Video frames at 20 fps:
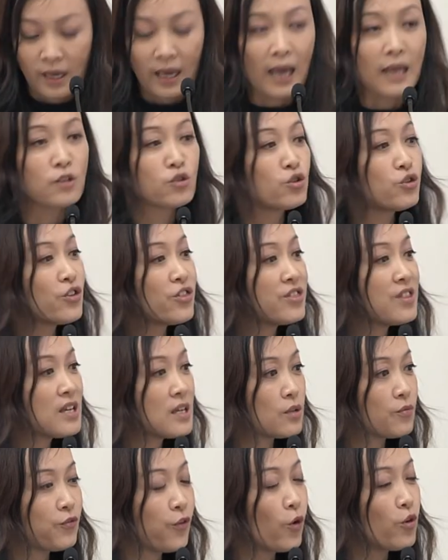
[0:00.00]
And
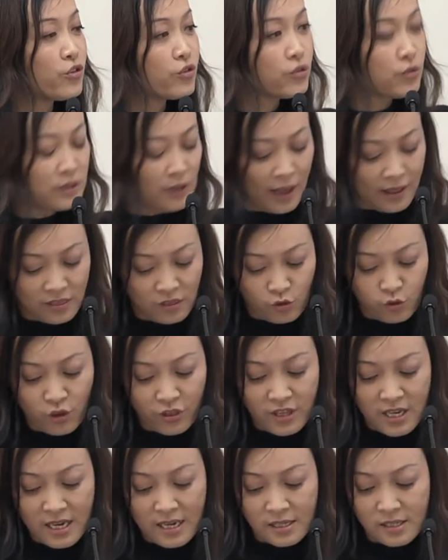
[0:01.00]
to, for, and to
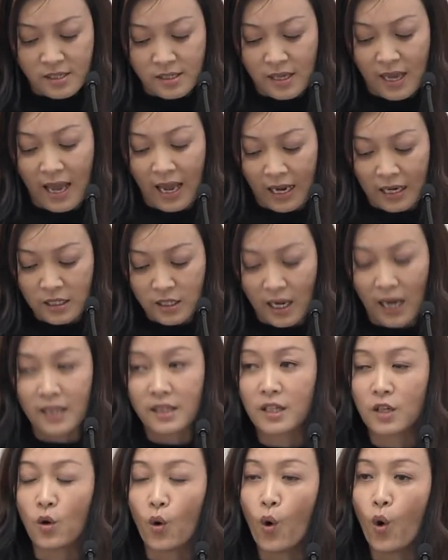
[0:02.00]
this end, I
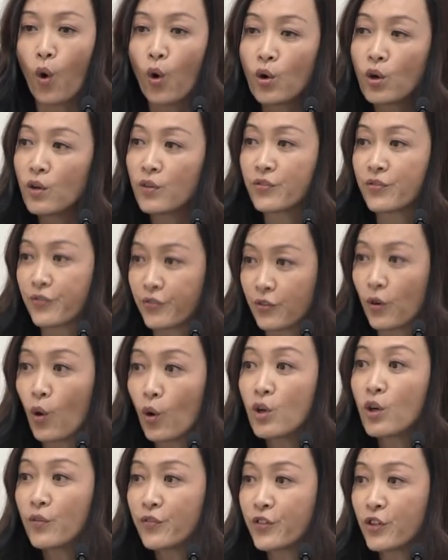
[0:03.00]
think all of,
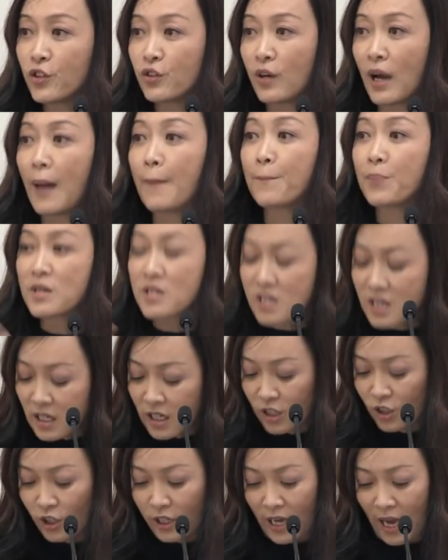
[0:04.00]
all of you, and
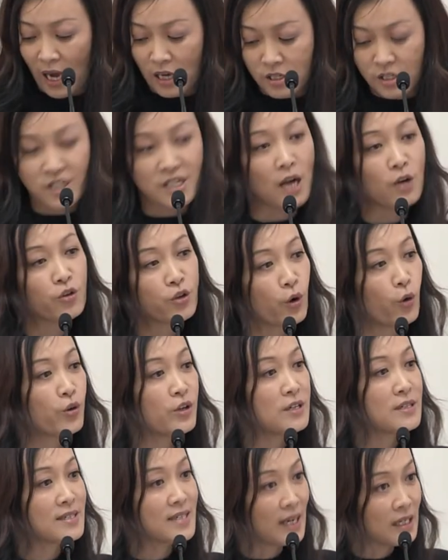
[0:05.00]
particularly our South
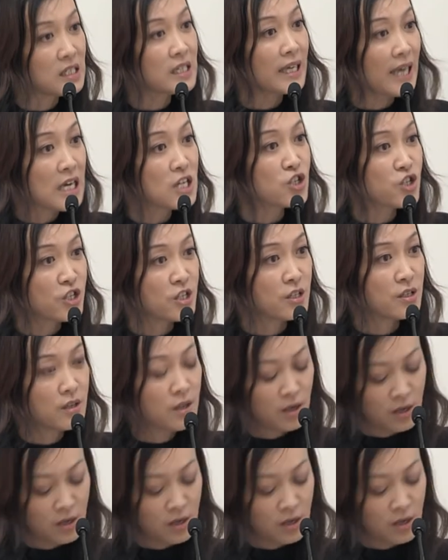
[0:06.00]
Korean delegation,